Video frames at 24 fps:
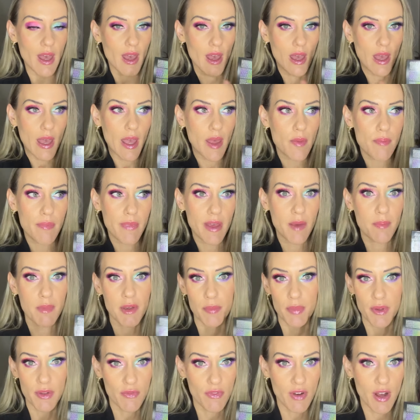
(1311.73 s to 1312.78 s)
and maybe
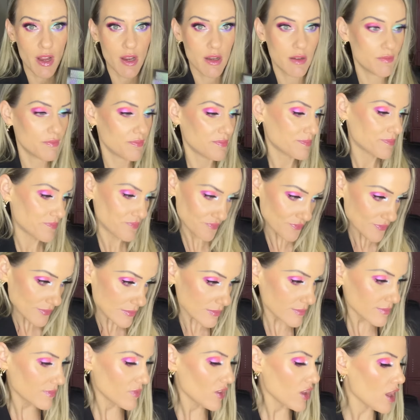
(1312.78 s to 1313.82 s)
be fine.
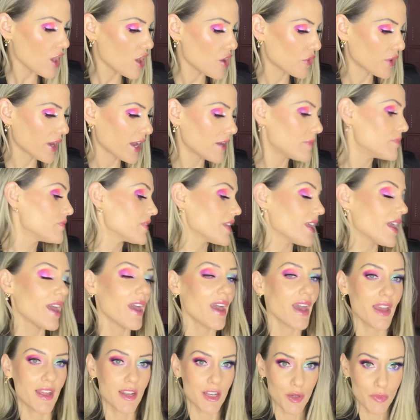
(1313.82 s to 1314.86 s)
Okay,
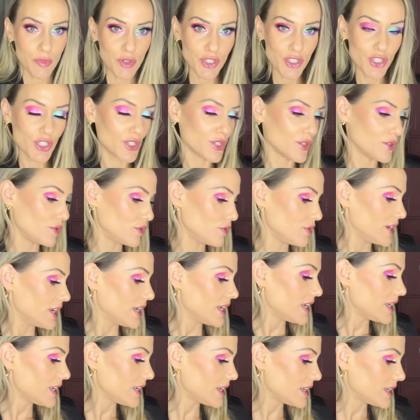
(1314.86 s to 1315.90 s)
and number 2
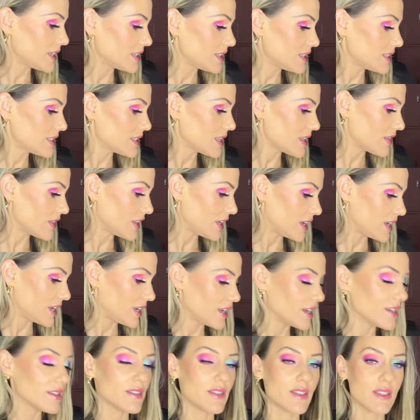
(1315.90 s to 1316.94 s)
is the
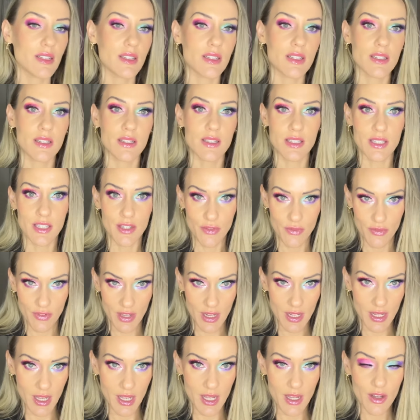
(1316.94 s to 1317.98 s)

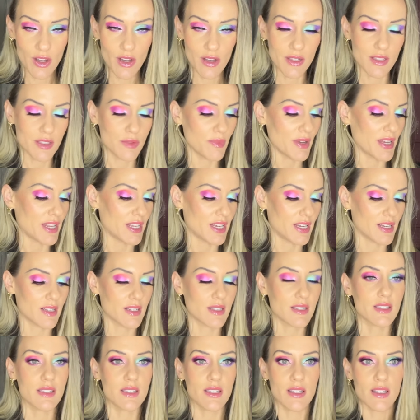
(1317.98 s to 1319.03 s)
Davini
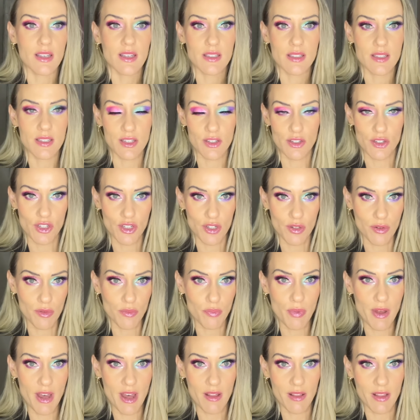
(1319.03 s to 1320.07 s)
Cosmetics Ascension
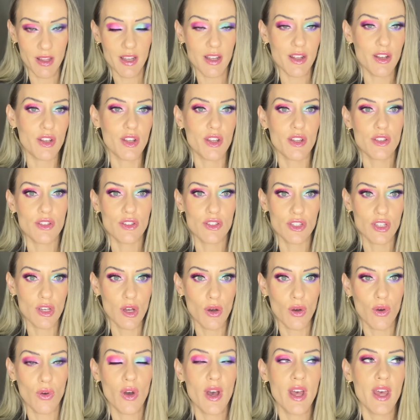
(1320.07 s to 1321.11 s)
palette.
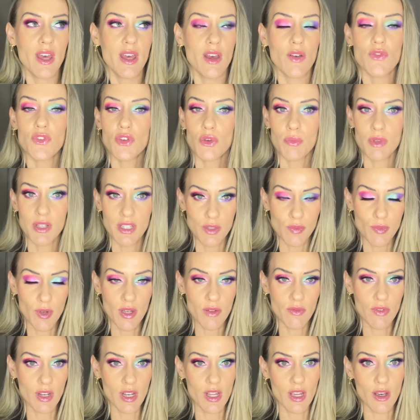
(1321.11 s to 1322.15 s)
So if you missed my
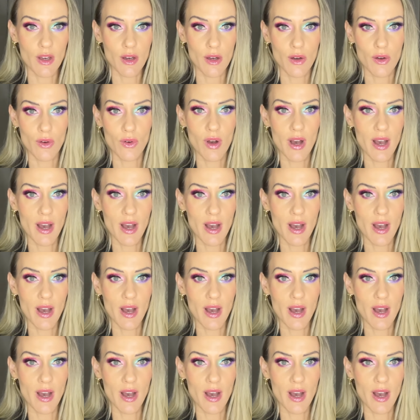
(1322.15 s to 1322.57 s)
video,